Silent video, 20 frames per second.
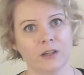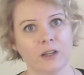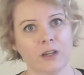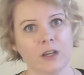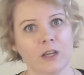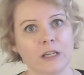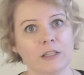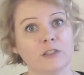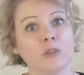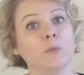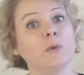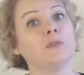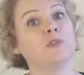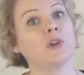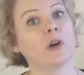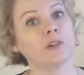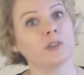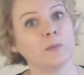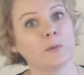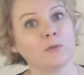So we've
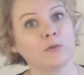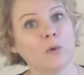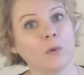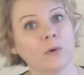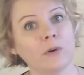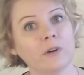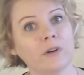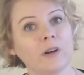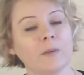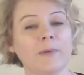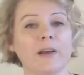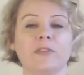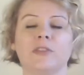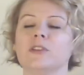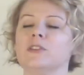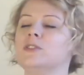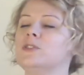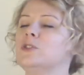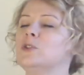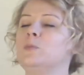talked before about the
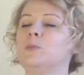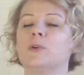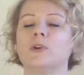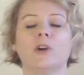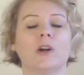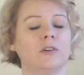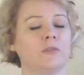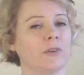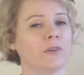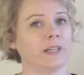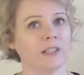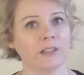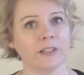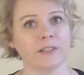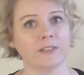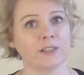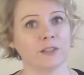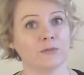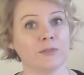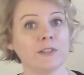super
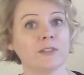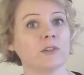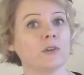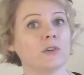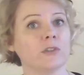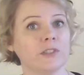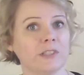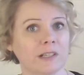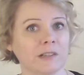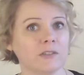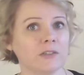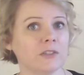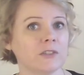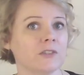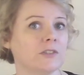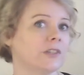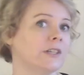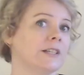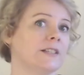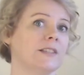unrealistic physical standards
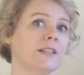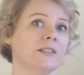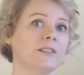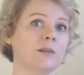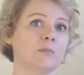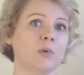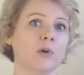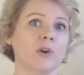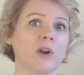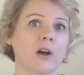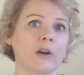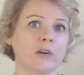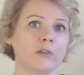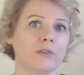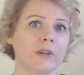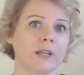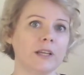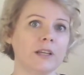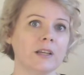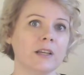that exist in
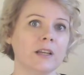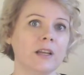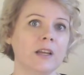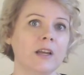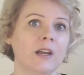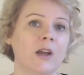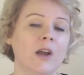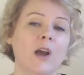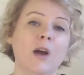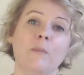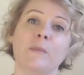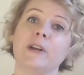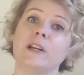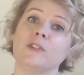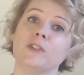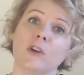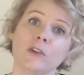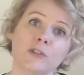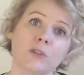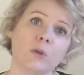pornography, but it's
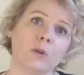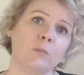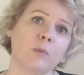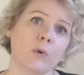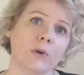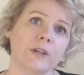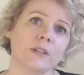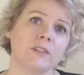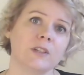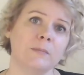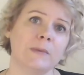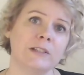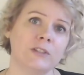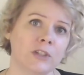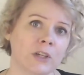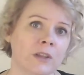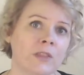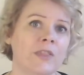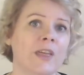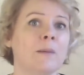also important to
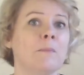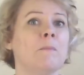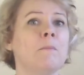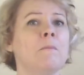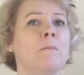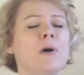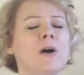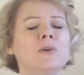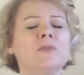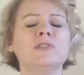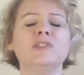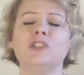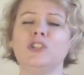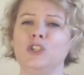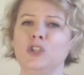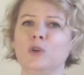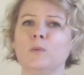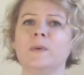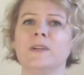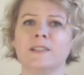mention that most
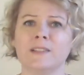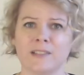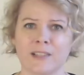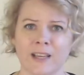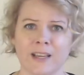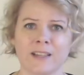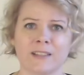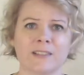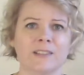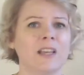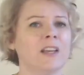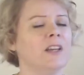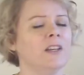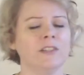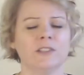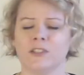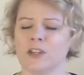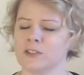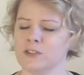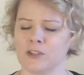human sex
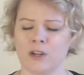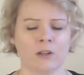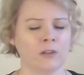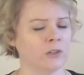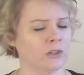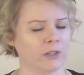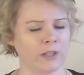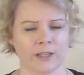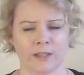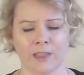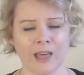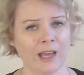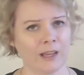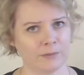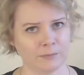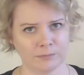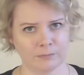does not look like that.